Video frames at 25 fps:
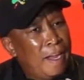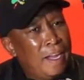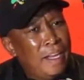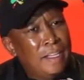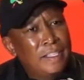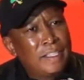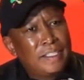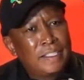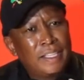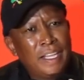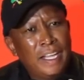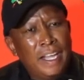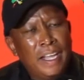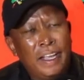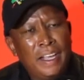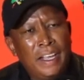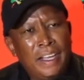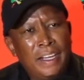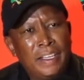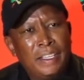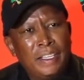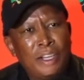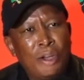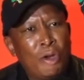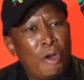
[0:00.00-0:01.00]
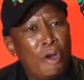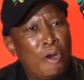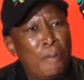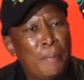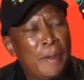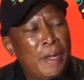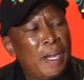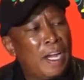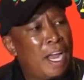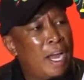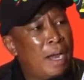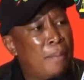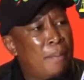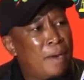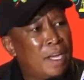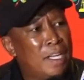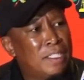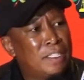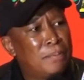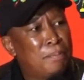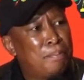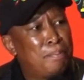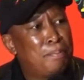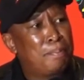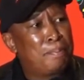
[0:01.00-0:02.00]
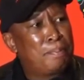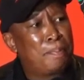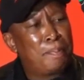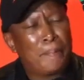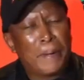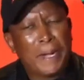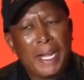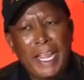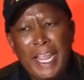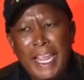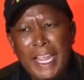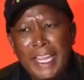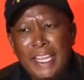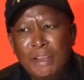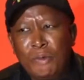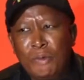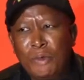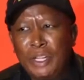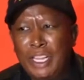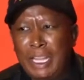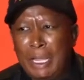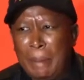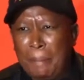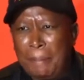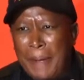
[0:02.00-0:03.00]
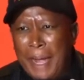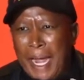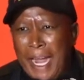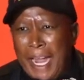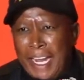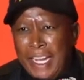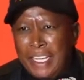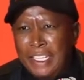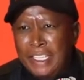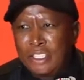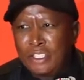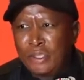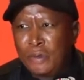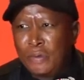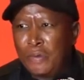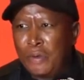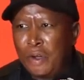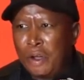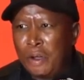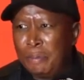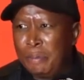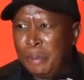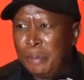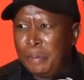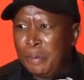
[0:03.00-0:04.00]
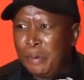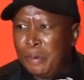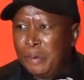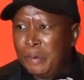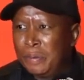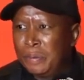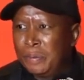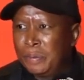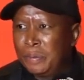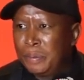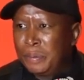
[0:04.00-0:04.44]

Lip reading: It's the Oppenheimers playing with the minds of our people.